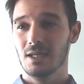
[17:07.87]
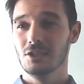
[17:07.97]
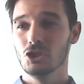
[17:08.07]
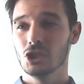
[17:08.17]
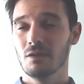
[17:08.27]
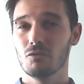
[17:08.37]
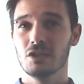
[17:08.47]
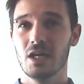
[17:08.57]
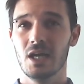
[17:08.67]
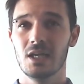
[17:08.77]
Each and every
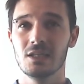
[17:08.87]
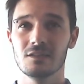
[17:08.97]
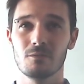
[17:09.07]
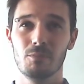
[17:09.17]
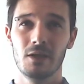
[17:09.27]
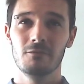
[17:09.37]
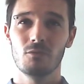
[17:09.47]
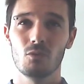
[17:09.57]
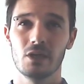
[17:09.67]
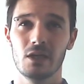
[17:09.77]
day is a
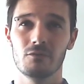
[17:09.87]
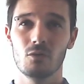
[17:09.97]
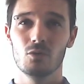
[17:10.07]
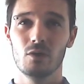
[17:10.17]
painful day for